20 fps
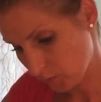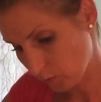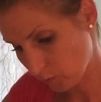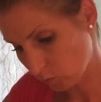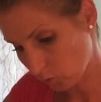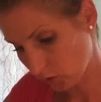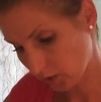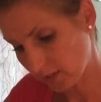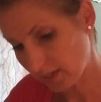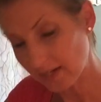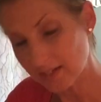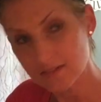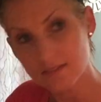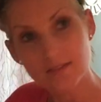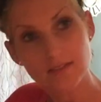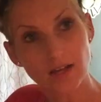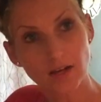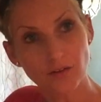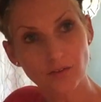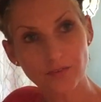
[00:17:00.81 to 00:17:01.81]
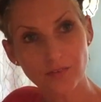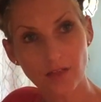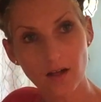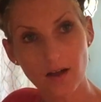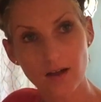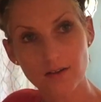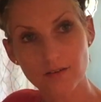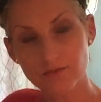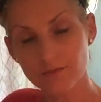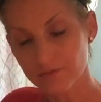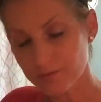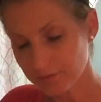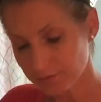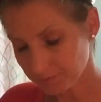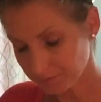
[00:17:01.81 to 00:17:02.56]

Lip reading: work on self-love.